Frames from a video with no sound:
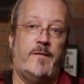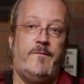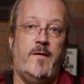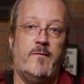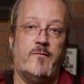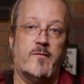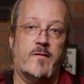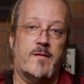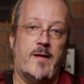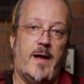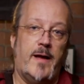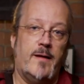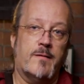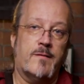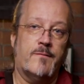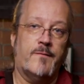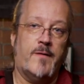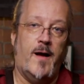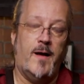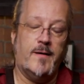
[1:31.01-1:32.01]
favorite styles
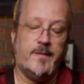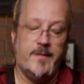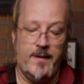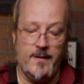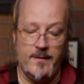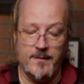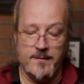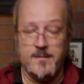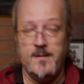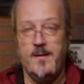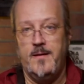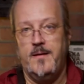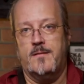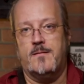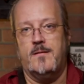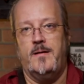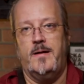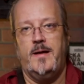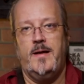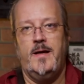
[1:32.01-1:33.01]
of cocktails.
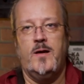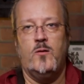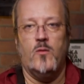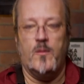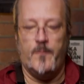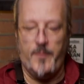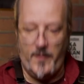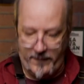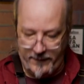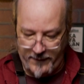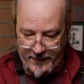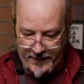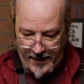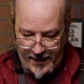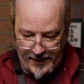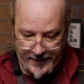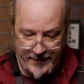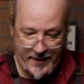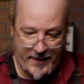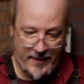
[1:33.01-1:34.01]
It's an equal parts
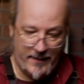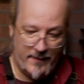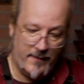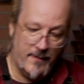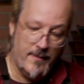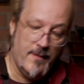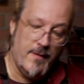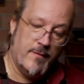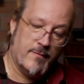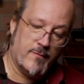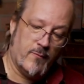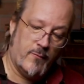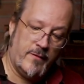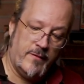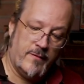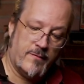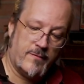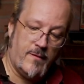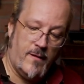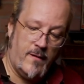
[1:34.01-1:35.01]
cocktail. So we're
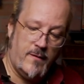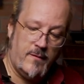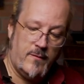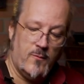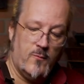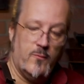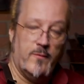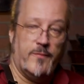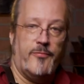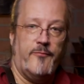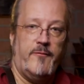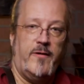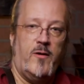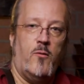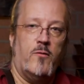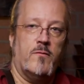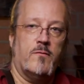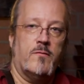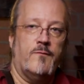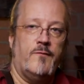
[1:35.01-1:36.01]
going to start with
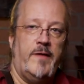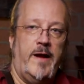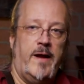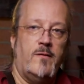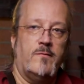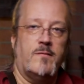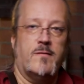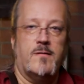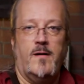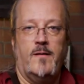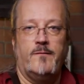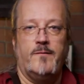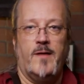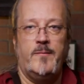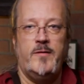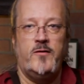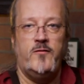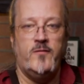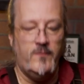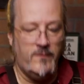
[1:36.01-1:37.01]
3/4 of an ounce of
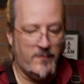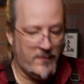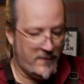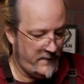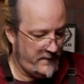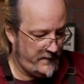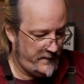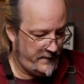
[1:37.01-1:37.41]
lemon juice,